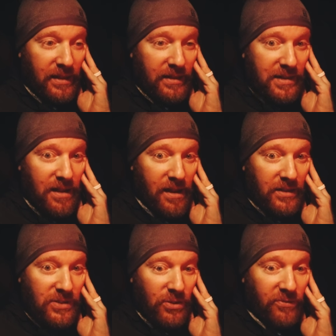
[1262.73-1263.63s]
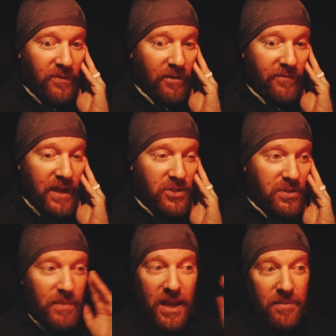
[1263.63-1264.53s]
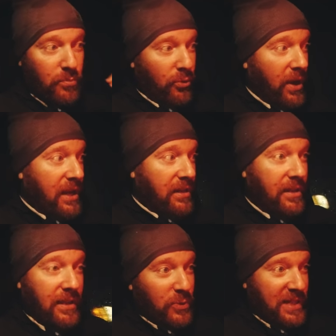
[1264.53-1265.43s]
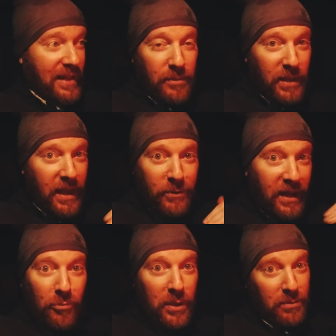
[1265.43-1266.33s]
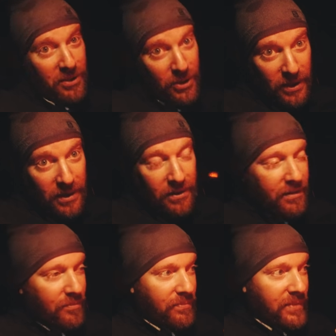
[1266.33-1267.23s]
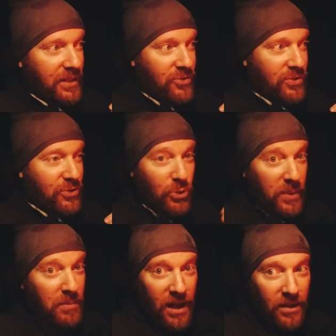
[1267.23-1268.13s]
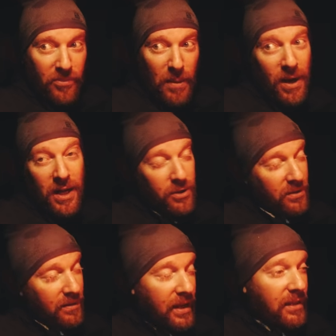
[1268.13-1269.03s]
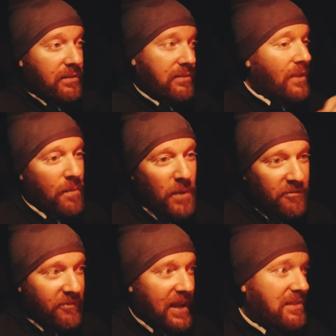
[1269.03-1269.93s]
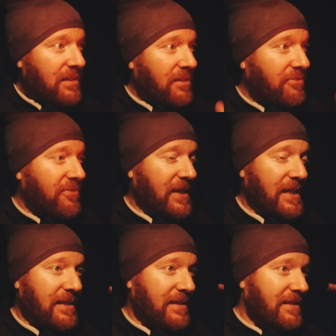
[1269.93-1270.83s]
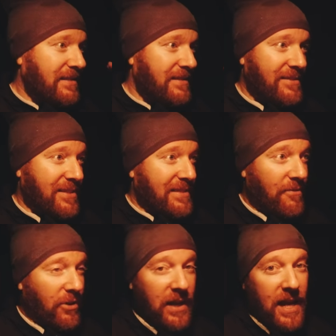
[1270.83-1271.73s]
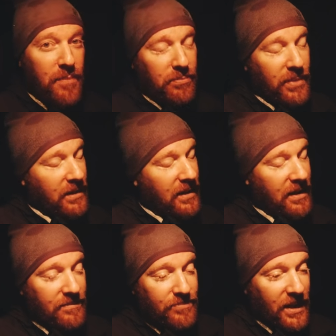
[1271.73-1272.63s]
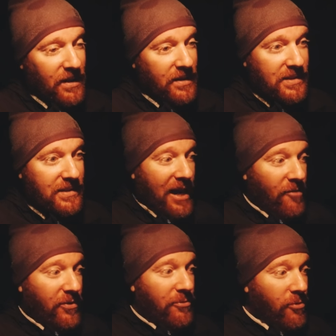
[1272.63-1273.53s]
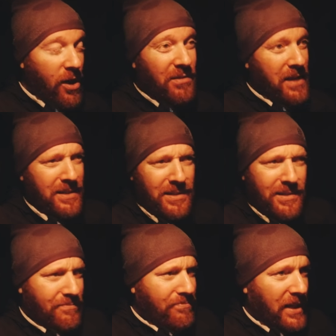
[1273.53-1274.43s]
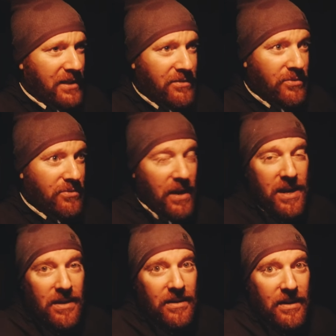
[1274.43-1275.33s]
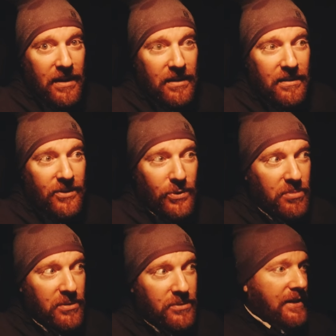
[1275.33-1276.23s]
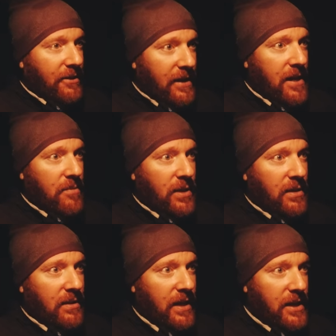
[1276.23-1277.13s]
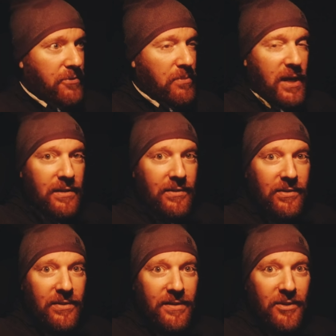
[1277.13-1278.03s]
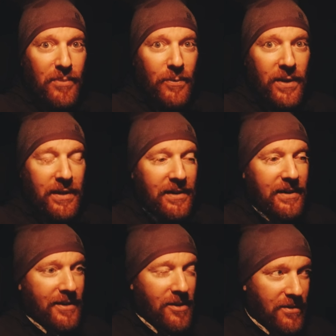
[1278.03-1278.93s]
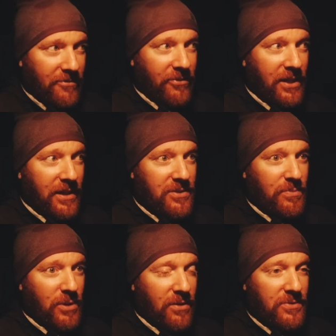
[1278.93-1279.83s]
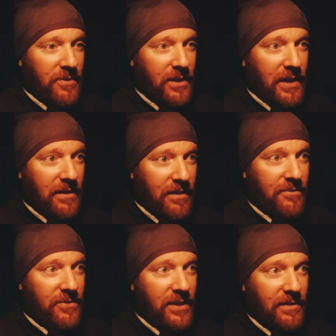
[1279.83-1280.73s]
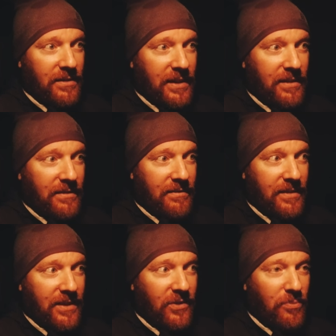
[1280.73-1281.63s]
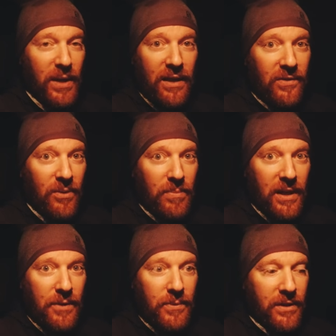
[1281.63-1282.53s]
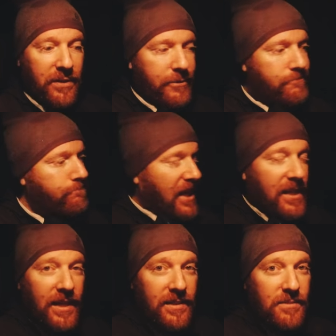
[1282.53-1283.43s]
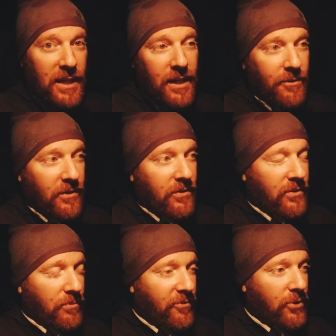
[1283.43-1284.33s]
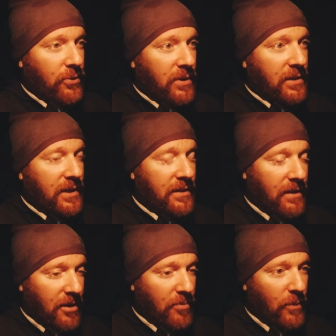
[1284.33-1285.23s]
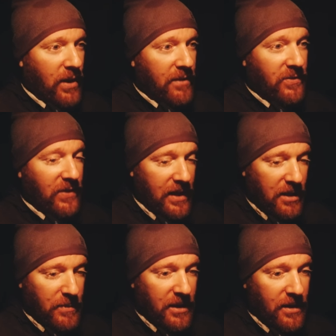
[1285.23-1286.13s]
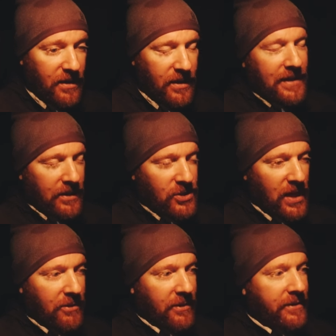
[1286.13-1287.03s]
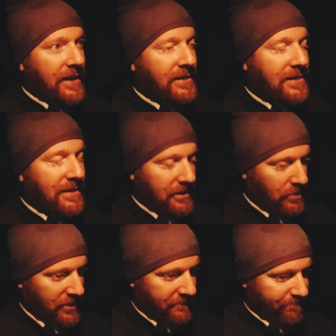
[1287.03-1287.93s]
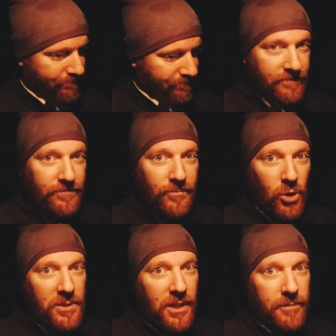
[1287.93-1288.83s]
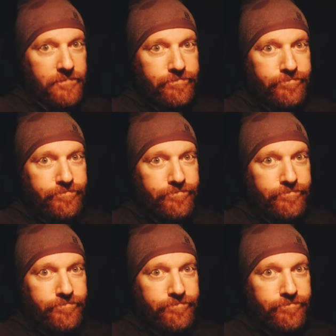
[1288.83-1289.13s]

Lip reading: It's not so far-fetched. My brain was telling me I would never be able to do it. It's just too many miles, my body couldn't take it. I'm not fast enough, it's just never gonna happen. But I'll be honest, every run has been great and doable. Here I am, 83 miles into my week, confident in tomorrow's run and confident in this being something anyone can do. I need to get some calories, some food, I need to hug my wife, say hi to my dog, take a shower, and sleep. We're almost done.